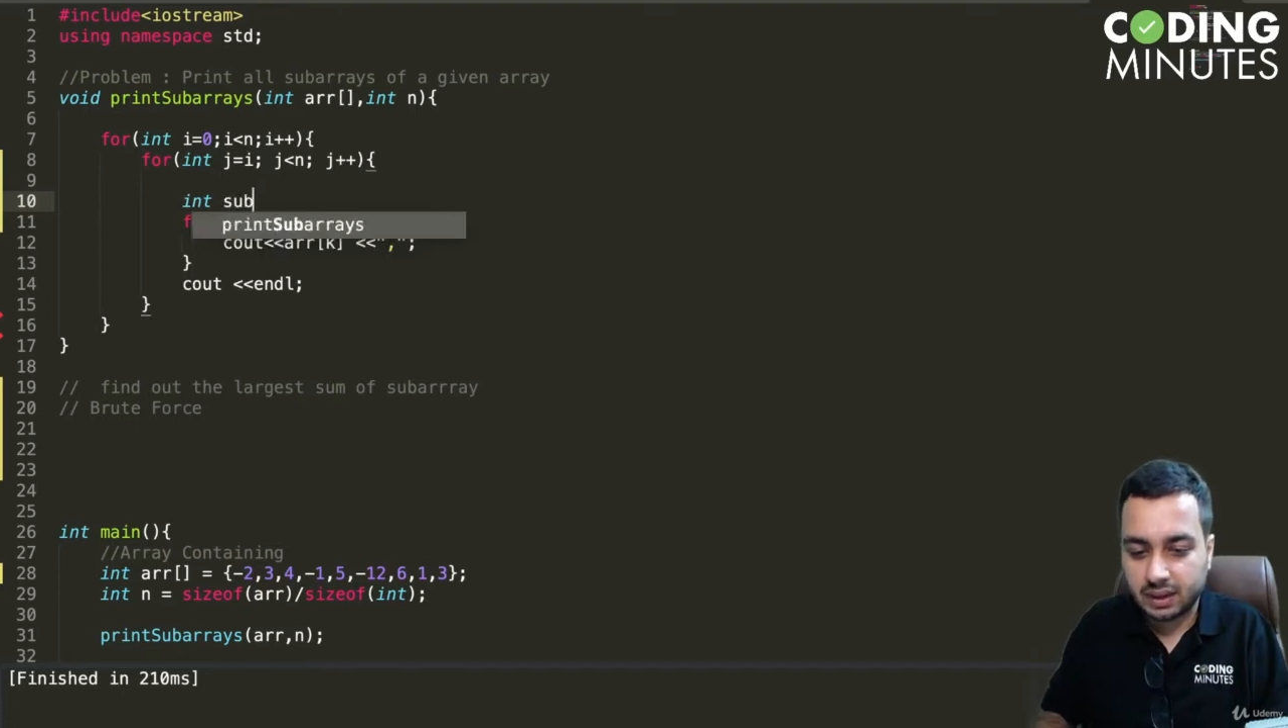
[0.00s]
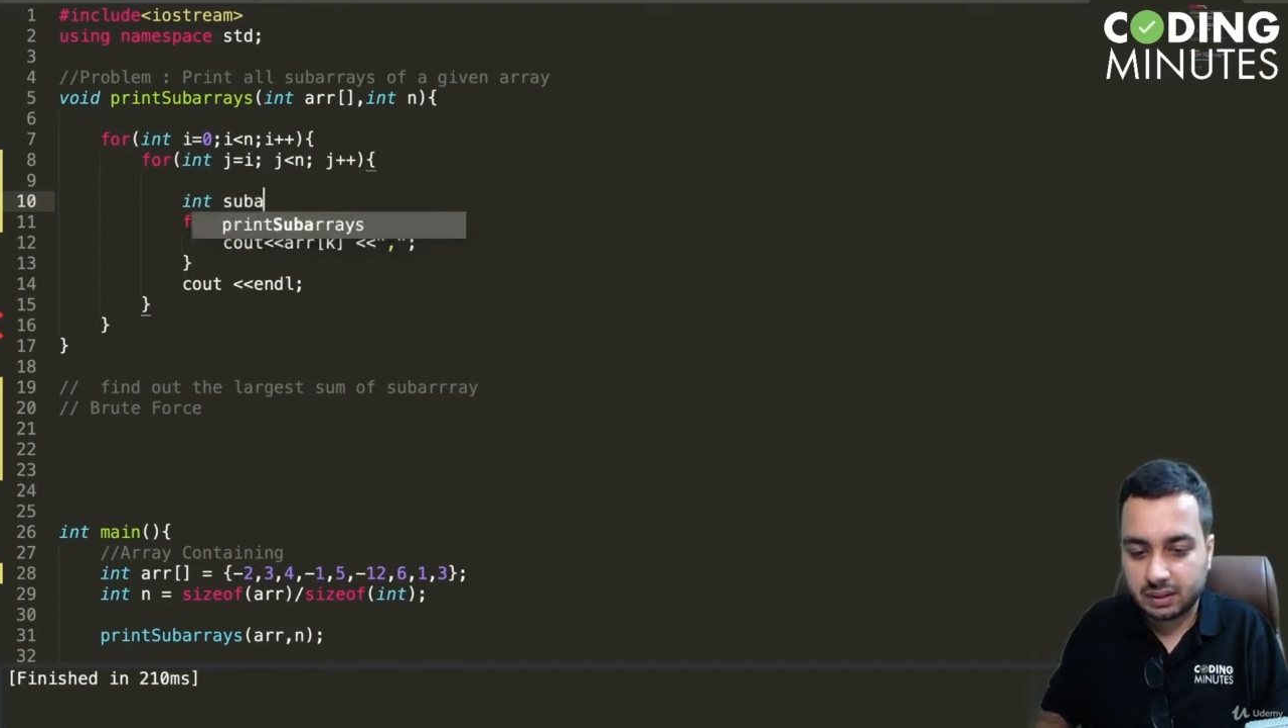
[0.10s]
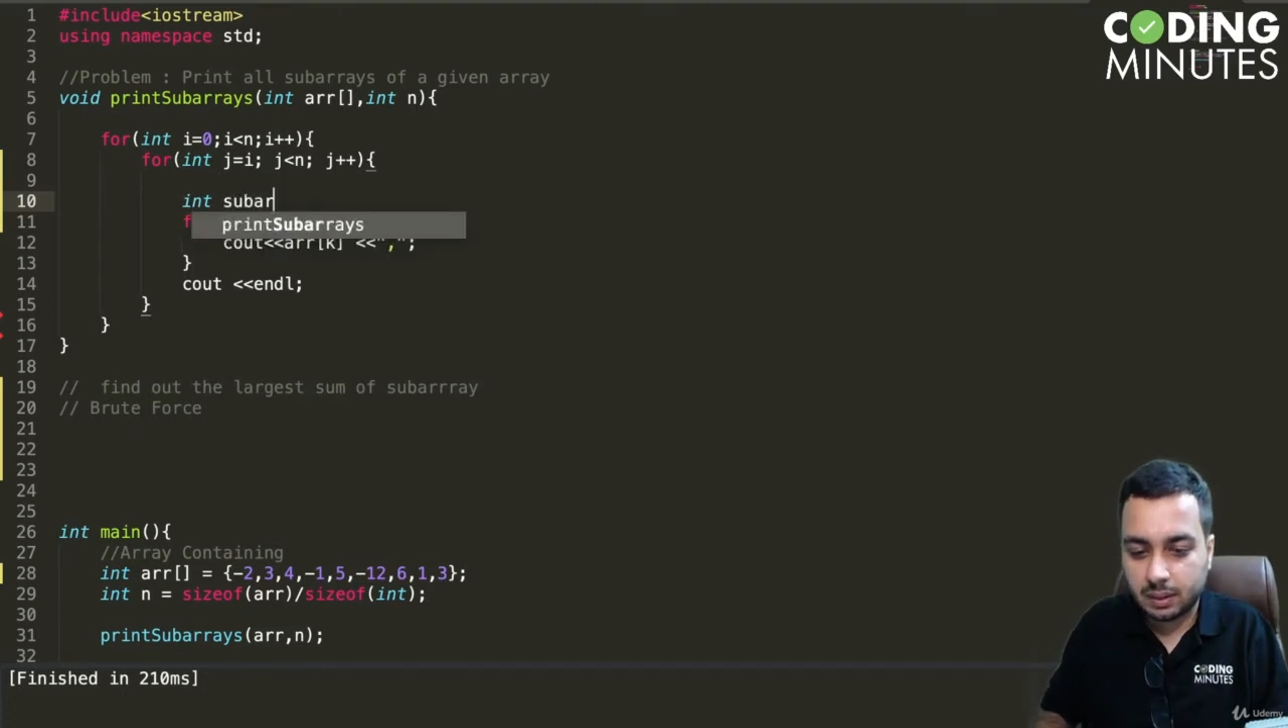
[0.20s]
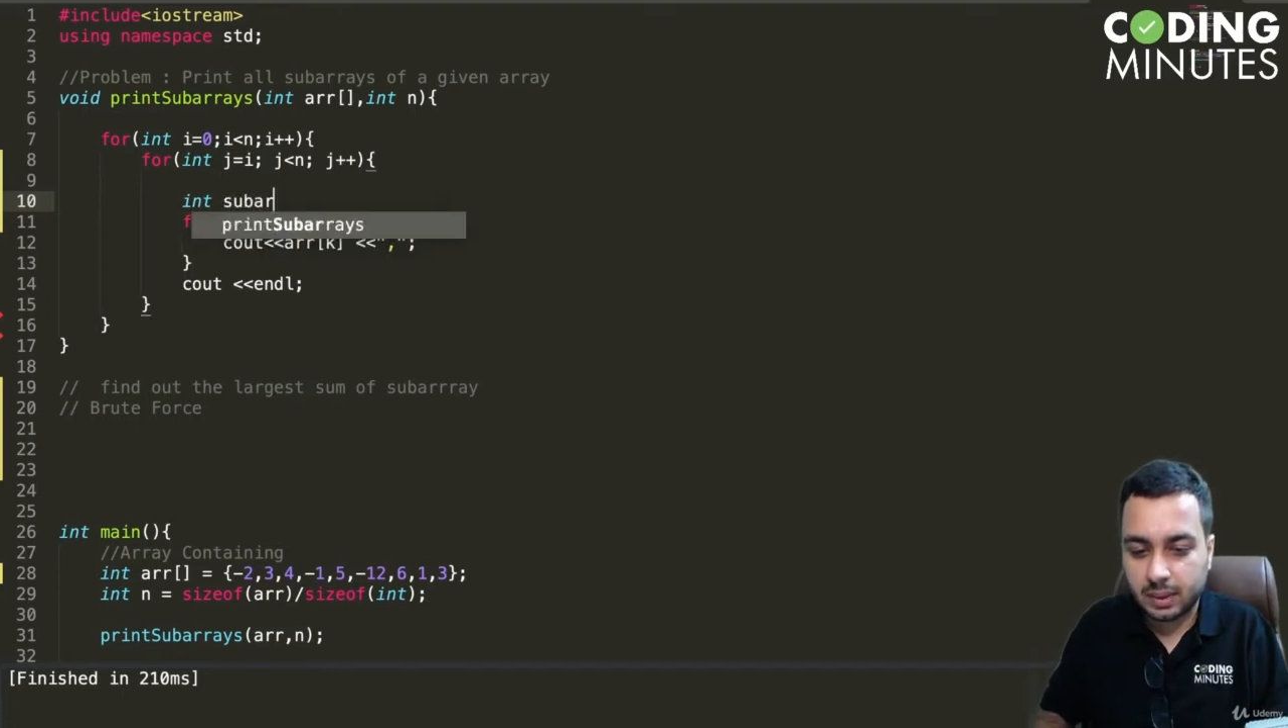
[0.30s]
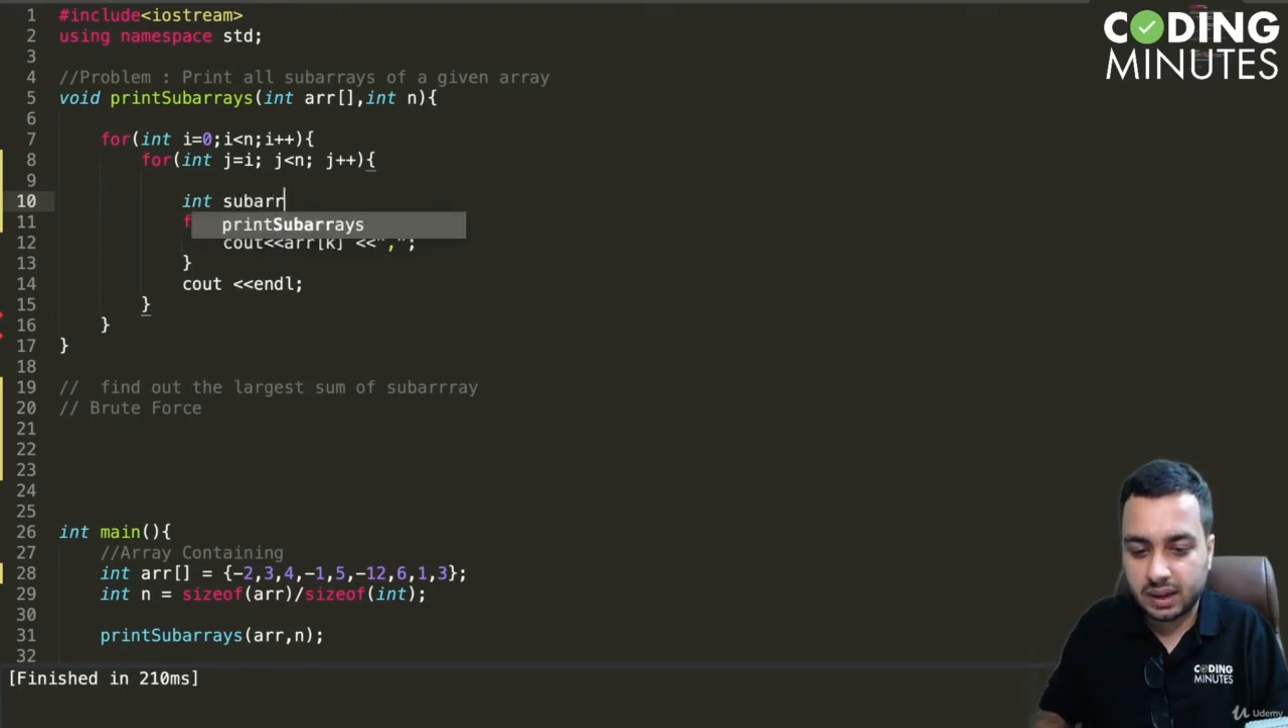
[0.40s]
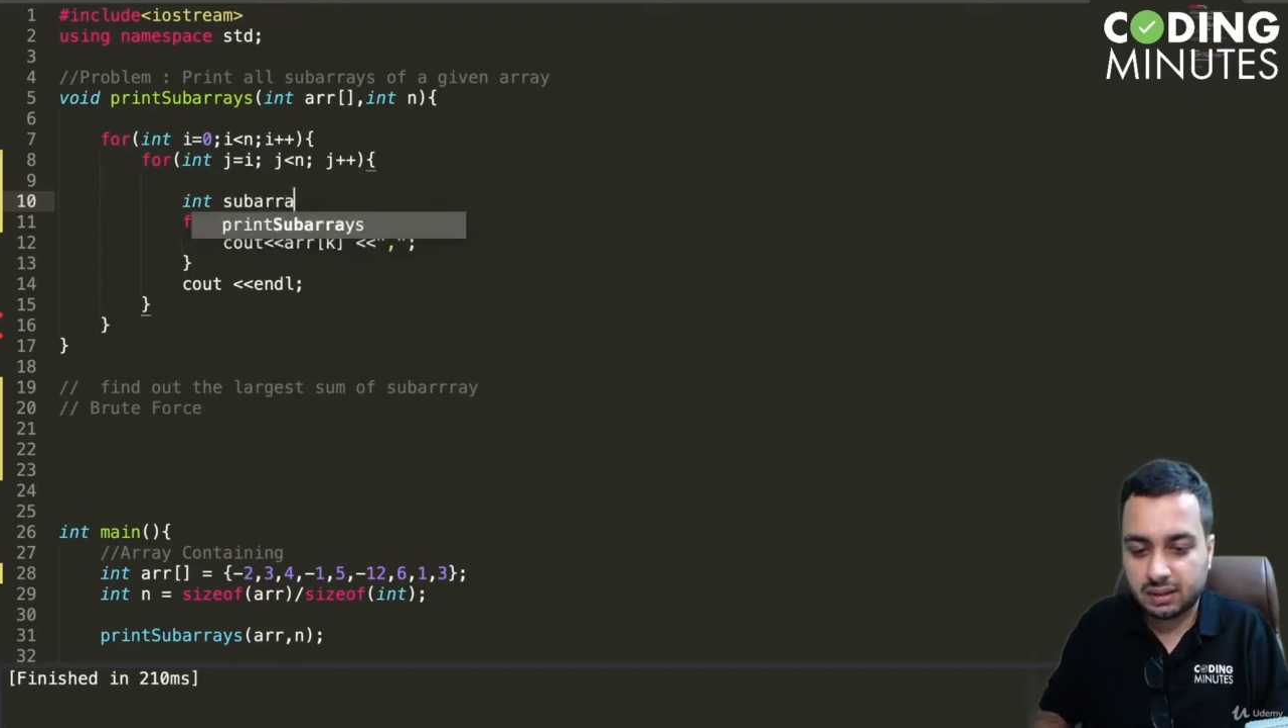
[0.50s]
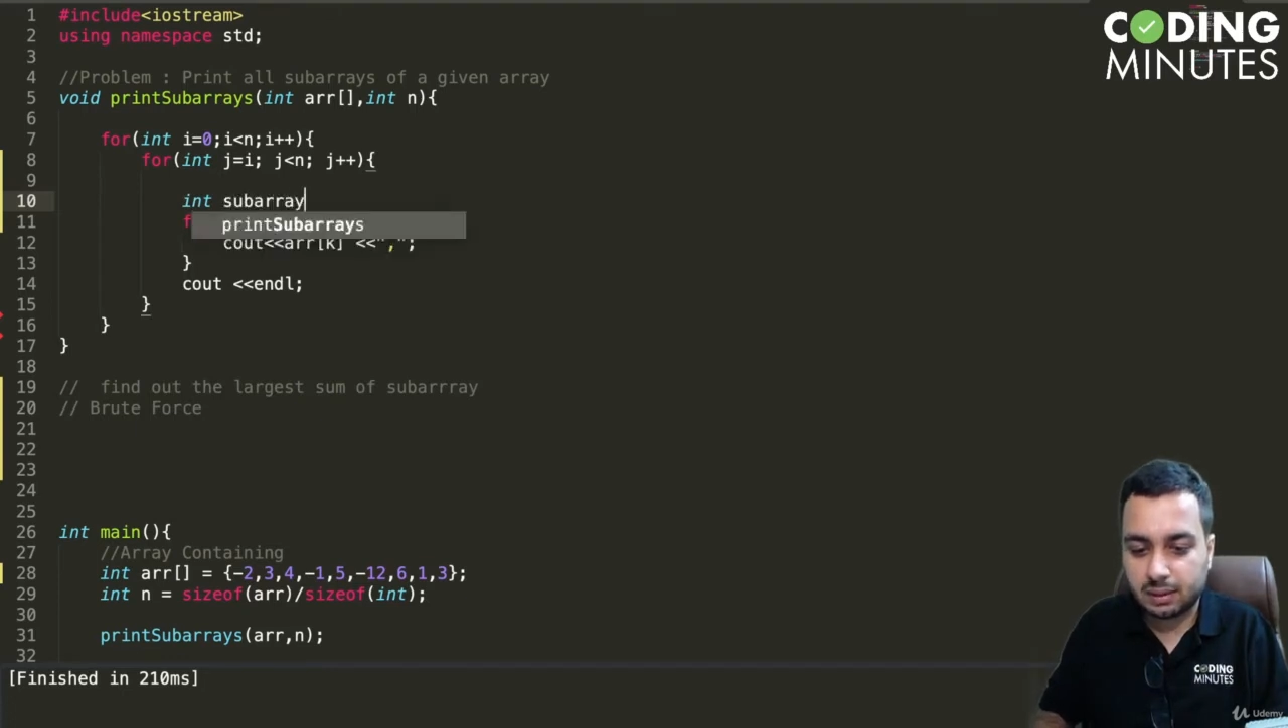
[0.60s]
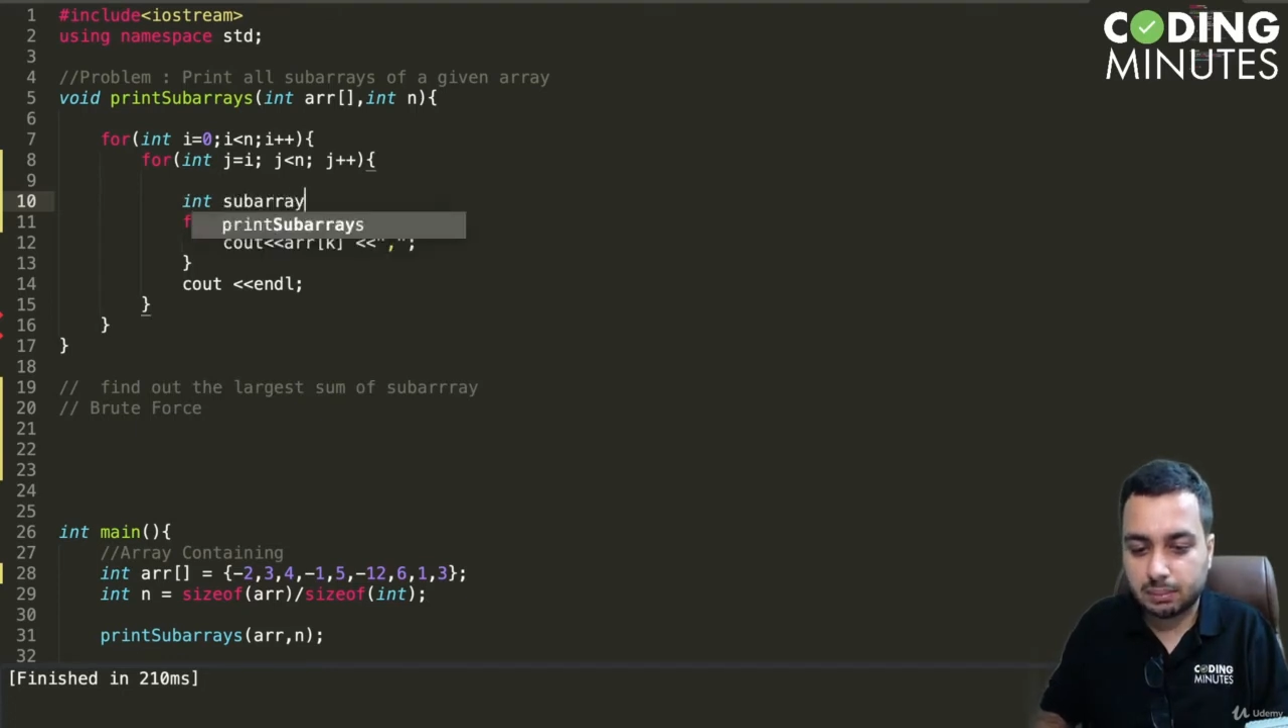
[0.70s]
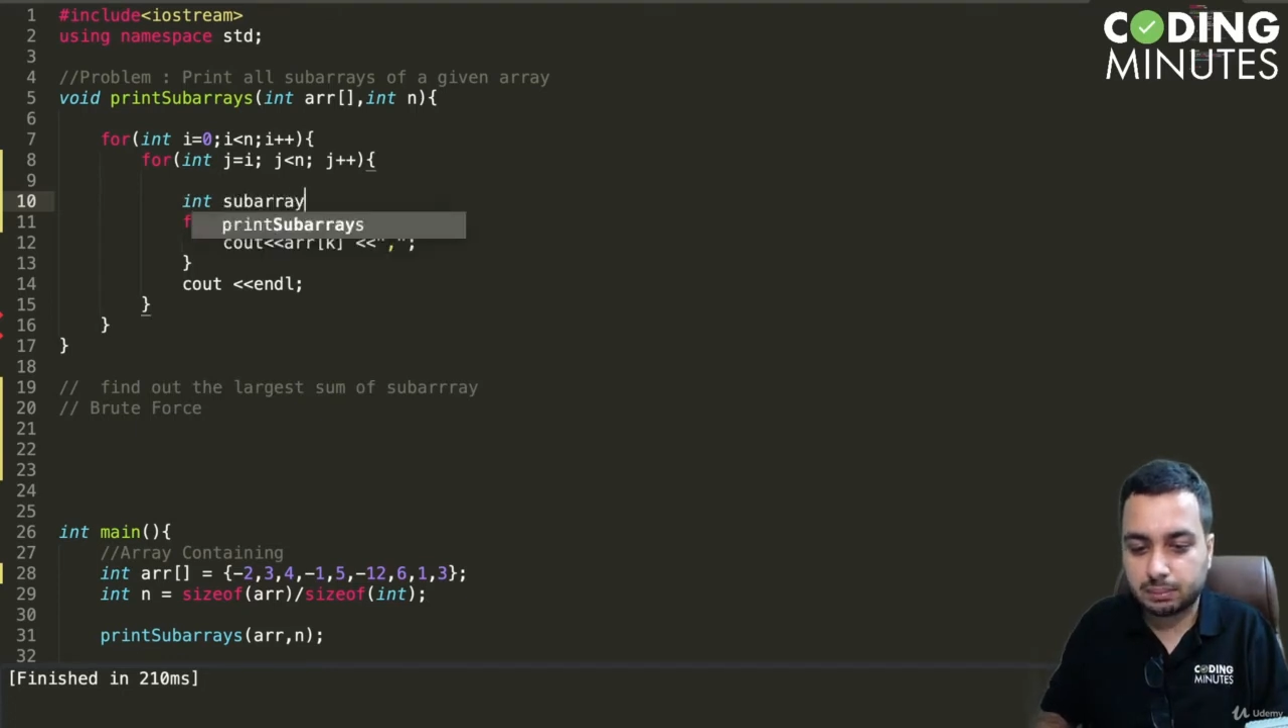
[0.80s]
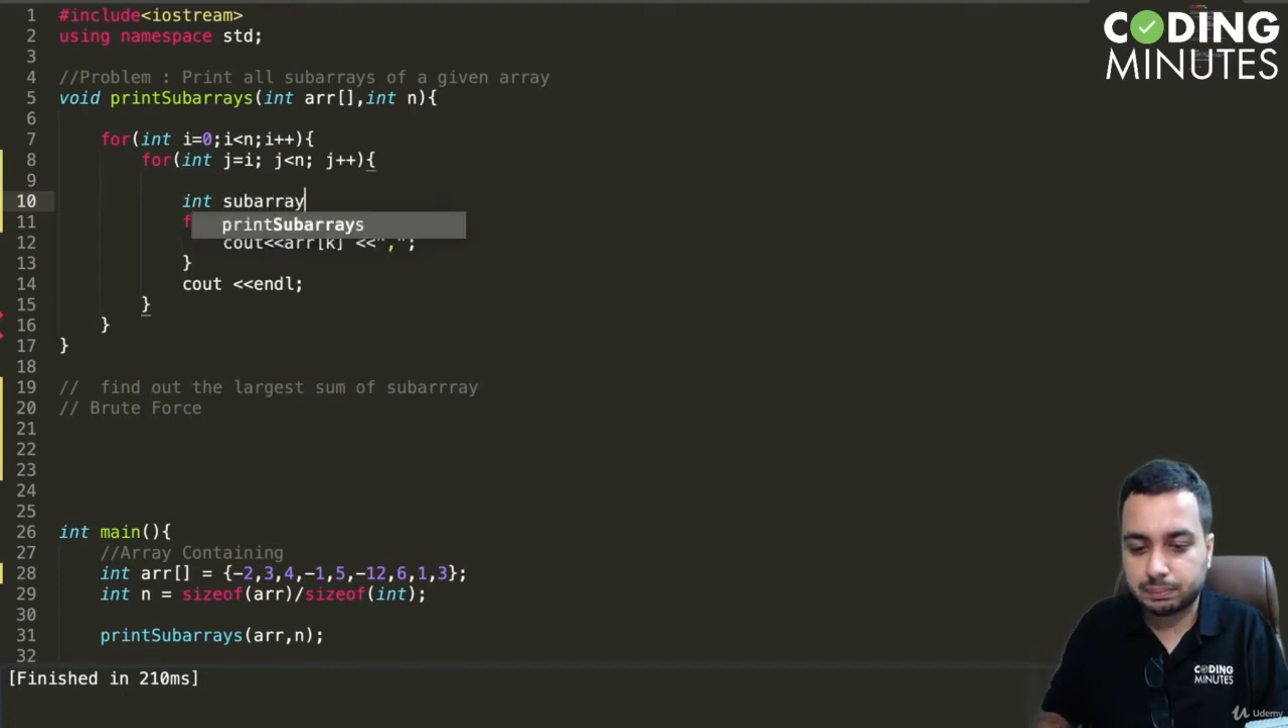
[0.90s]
subarray sum,